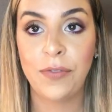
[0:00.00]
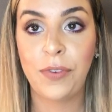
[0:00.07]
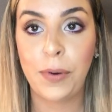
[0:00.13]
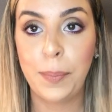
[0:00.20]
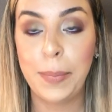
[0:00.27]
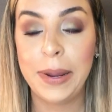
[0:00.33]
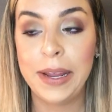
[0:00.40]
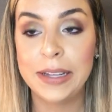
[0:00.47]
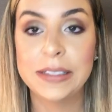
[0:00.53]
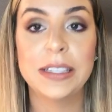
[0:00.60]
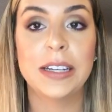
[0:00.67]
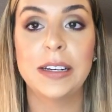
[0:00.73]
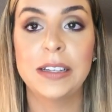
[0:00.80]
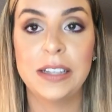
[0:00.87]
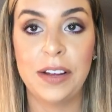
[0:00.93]
For me, it's
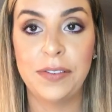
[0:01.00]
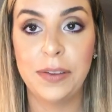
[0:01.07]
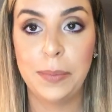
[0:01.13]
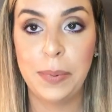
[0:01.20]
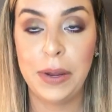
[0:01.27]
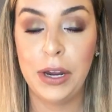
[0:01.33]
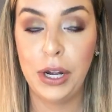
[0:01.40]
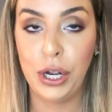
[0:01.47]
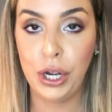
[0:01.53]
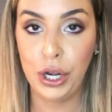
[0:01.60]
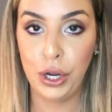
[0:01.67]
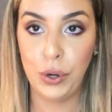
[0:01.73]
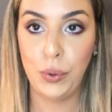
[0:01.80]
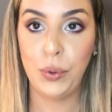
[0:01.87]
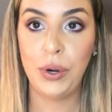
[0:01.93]
gonna definitely be a
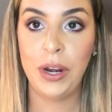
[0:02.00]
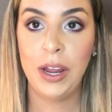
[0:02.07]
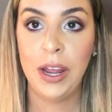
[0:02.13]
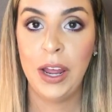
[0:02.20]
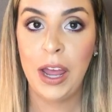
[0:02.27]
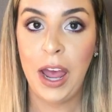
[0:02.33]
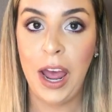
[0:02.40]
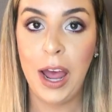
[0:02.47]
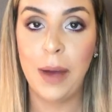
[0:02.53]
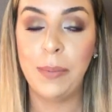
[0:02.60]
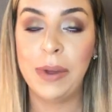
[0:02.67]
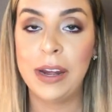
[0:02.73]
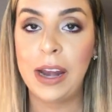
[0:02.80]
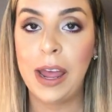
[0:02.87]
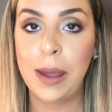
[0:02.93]
nude,
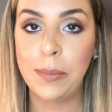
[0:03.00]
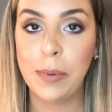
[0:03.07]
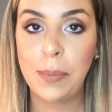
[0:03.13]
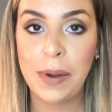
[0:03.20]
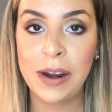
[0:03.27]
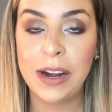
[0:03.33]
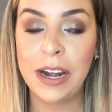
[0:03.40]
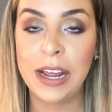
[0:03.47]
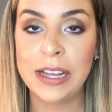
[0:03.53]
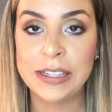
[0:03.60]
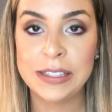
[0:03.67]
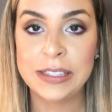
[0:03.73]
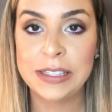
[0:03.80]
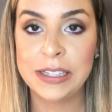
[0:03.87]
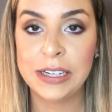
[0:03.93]
and I'm about
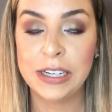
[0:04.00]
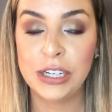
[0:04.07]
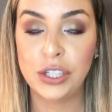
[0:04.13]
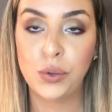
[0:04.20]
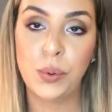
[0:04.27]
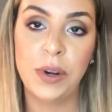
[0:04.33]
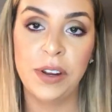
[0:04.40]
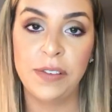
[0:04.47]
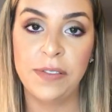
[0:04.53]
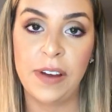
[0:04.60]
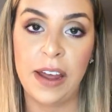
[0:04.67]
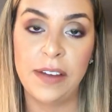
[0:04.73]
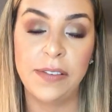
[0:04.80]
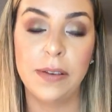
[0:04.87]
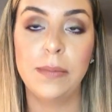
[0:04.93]
an NC
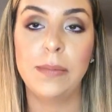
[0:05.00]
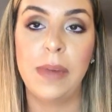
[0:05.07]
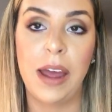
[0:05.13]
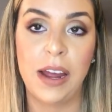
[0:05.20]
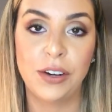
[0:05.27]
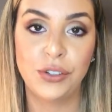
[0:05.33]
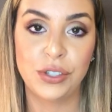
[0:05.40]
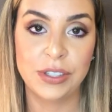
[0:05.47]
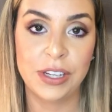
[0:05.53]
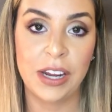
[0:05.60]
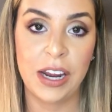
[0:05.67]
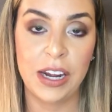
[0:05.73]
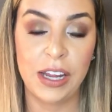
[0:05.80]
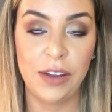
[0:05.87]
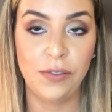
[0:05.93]
25 in MAC, just to
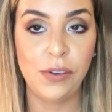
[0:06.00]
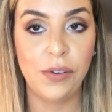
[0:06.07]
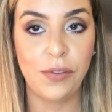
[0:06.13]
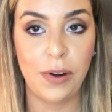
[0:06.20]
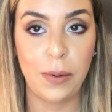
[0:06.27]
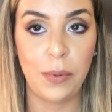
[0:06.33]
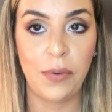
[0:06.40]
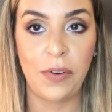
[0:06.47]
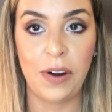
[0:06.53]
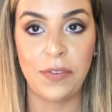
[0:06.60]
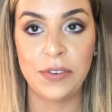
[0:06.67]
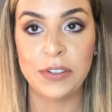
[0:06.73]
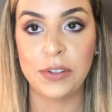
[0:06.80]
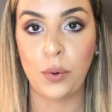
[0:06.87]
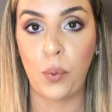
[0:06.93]
kind of give you a frame of
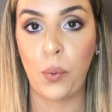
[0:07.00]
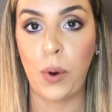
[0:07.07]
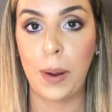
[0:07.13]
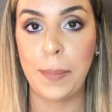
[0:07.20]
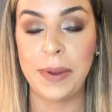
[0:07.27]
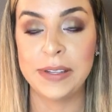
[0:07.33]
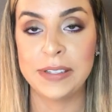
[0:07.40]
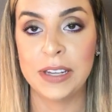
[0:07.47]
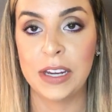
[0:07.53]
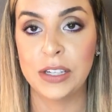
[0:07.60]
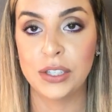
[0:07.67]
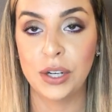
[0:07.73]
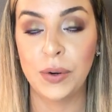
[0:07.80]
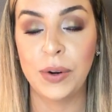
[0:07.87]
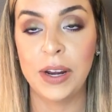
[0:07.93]
reference for what my
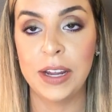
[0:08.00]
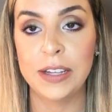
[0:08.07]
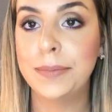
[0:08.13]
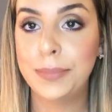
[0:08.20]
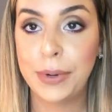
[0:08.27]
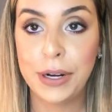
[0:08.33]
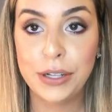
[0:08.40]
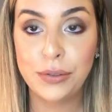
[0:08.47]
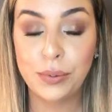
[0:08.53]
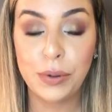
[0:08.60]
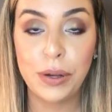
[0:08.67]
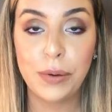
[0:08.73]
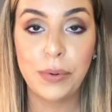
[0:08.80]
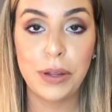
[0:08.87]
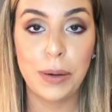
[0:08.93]
skin tone is. But it's
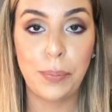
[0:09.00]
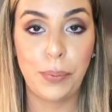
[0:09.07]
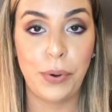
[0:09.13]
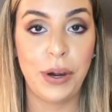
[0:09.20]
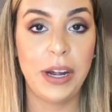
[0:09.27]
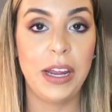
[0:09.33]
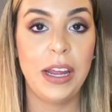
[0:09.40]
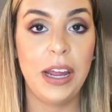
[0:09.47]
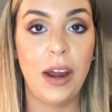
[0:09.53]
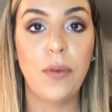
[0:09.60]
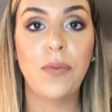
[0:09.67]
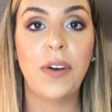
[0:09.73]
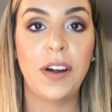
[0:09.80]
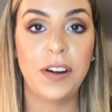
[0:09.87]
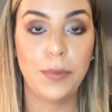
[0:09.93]
really, really pretty, a
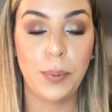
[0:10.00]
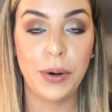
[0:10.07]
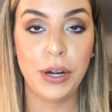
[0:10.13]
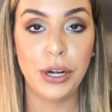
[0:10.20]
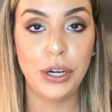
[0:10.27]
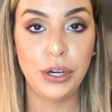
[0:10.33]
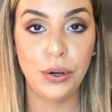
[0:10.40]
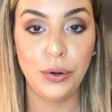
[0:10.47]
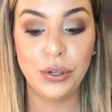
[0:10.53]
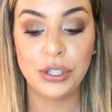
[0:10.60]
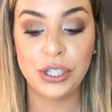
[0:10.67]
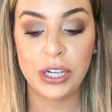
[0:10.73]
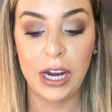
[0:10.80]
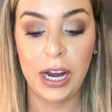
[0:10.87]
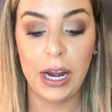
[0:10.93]
very pretty nude
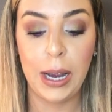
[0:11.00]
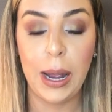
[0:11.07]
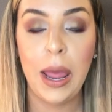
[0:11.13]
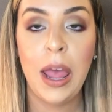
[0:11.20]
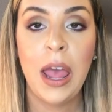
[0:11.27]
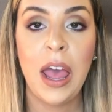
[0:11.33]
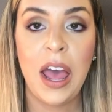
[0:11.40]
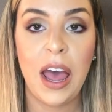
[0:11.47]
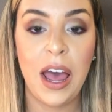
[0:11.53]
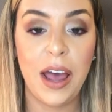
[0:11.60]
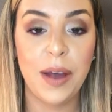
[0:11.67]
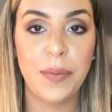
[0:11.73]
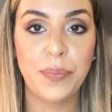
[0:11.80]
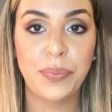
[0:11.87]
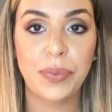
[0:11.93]
shade.
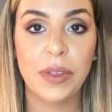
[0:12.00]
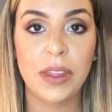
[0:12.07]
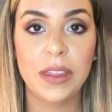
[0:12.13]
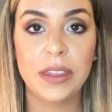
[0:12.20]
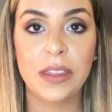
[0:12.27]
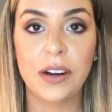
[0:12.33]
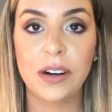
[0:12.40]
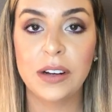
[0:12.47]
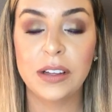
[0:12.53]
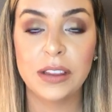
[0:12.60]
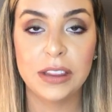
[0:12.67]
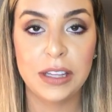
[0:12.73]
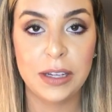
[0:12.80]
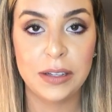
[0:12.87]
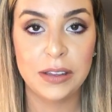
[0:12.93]
Their
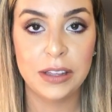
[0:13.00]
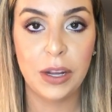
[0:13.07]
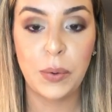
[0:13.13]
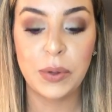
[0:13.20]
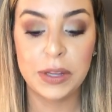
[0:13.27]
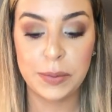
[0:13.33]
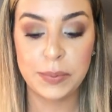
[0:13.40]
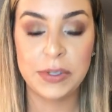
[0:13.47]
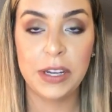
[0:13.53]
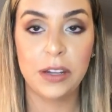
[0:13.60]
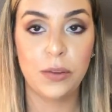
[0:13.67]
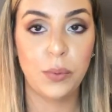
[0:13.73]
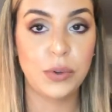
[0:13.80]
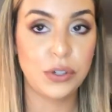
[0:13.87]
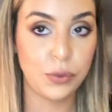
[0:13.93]
liquid
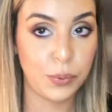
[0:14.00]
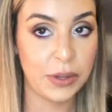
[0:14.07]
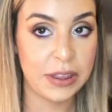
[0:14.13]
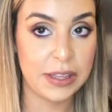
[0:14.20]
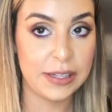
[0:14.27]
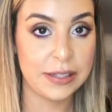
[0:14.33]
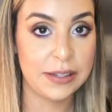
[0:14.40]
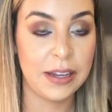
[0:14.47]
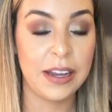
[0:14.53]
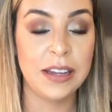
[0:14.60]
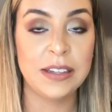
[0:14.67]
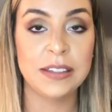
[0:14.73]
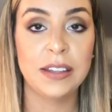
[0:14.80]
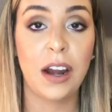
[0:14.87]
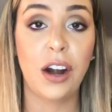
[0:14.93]
lipsticks, which is what this
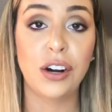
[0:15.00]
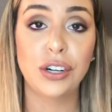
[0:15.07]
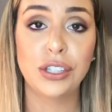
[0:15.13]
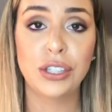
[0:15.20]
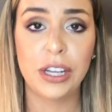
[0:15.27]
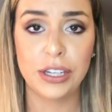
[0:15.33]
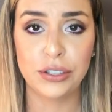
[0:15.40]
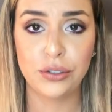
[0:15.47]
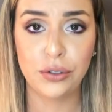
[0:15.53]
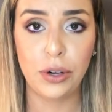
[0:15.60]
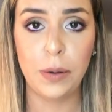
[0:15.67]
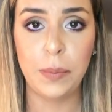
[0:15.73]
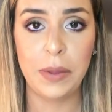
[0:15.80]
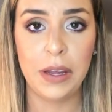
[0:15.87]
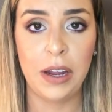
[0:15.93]
is, are
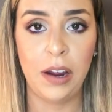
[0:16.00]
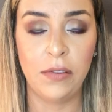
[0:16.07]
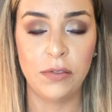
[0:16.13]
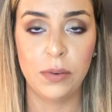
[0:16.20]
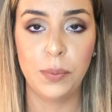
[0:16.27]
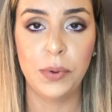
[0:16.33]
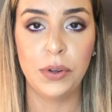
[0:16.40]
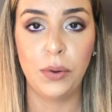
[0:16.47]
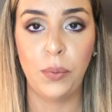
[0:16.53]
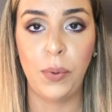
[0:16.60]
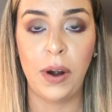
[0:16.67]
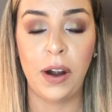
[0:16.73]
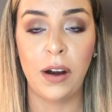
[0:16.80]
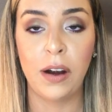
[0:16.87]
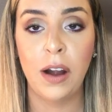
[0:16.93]
extremely comfortable to
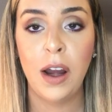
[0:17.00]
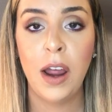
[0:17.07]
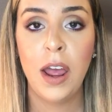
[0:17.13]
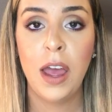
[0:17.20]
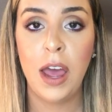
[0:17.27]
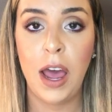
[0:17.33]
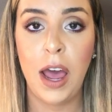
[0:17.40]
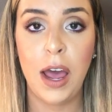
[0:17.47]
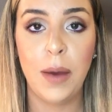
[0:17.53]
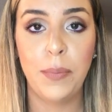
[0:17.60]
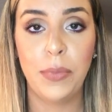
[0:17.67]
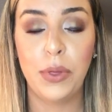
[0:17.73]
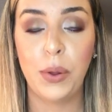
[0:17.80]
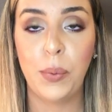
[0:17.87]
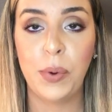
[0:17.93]
wear.
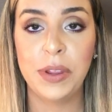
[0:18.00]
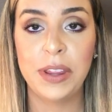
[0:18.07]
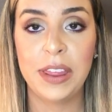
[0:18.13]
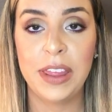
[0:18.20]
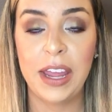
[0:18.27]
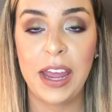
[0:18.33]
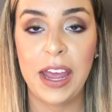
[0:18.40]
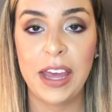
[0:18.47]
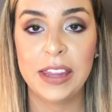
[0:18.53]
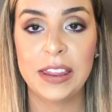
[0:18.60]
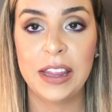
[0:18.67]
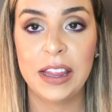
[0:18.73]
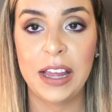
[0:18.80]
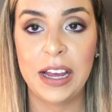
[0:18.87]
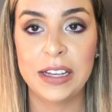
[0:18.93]
The one that they had
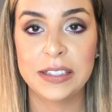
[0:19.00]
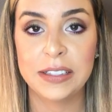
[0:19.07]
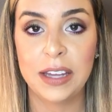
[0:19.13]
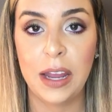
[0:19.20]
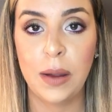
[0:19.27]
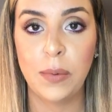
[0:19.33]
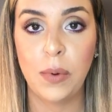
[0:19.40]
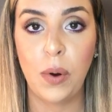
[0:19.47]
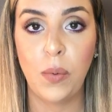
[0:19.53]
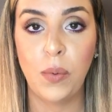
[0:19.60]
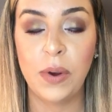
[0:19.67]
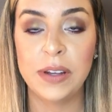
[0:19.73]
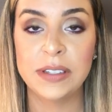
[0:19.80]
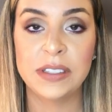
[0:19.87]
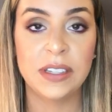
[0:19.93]
the last time
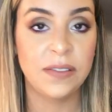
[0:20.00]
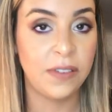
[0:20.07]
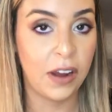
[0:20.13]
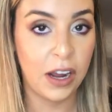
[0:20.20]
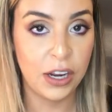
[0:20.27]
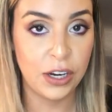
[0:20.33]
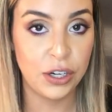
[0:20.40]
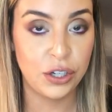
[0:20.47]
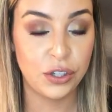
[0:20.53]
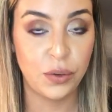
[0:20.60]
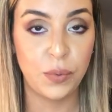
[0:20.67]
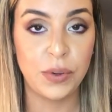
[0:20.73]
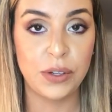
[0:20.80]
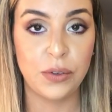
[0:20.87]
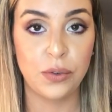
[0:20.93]
was Sauvage,
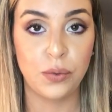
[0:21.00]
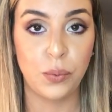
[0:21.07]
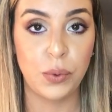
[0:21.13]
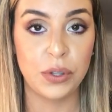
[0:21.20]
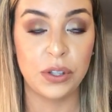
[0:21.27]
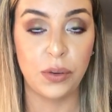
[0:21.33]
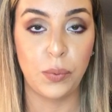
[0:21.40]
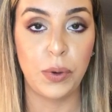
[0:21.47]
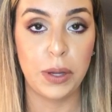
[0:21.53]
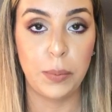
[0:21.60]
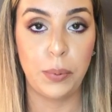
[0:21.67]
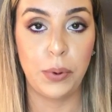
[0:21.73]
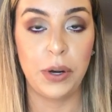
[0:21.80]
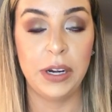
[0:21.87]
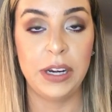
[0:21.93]
which was a really
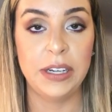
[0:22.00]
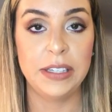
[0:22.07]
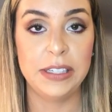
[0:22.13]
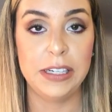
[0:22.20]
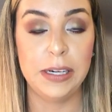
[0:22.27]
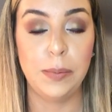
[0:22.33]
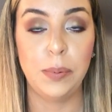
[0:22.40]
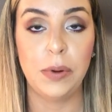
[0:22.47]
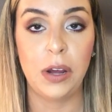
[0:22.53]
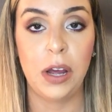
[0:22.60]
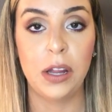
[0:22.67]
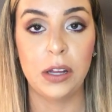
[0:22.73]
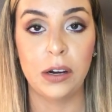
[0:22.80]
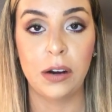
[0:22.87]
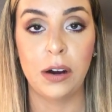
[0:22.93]
pretty deep
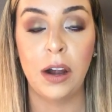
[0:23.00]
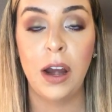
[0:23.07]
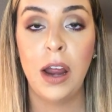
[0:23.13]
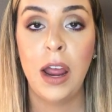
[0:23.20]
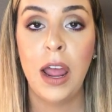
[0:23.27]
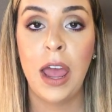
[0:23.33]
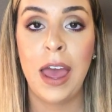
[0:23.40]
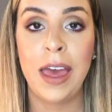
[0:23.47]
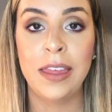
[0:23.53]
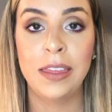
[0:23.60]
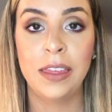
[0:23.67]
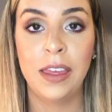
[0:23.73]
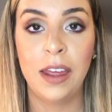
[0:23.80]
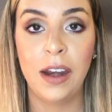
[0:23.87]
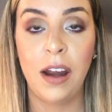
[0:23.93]
color,
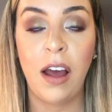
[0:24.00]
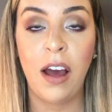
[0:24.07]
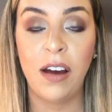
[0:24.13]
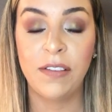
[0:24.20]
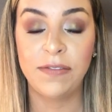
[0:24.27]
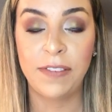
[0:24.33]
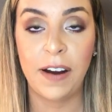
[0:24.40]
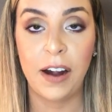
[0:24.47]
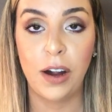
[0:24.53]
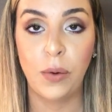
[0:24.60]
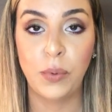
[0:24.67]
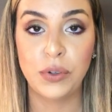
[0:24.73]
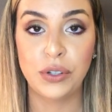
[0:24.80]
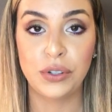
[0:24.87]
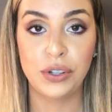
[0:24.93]
and then Hot Fire,
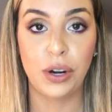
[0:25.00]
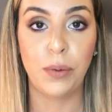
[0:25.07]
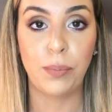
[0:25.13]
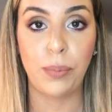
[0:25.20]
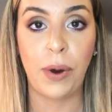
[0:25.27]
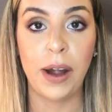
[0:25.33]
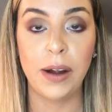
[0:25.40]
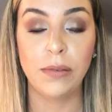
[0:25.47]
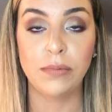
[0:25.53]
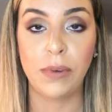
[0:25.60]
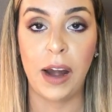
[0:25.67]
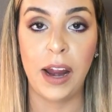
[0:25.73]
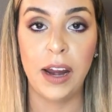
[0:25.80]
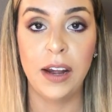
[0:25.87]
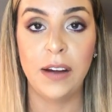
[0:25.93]
which is their bright
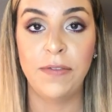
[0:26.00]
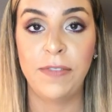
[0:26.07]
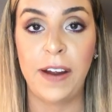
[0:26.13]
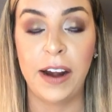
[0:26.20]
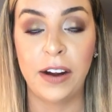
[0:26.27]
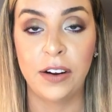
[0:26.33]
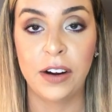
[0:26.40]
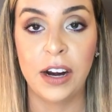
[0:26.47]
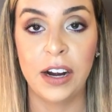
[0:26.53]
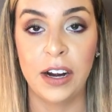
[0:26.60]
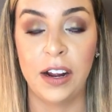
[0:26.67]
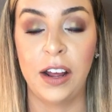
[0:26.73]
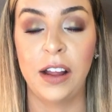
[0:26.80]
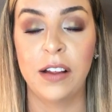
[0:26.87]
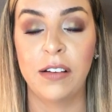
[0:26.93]
red fire kind
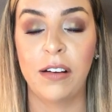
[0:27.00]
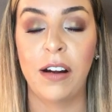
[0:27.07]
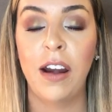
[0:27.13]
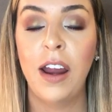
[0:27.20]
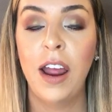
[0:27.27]
of color.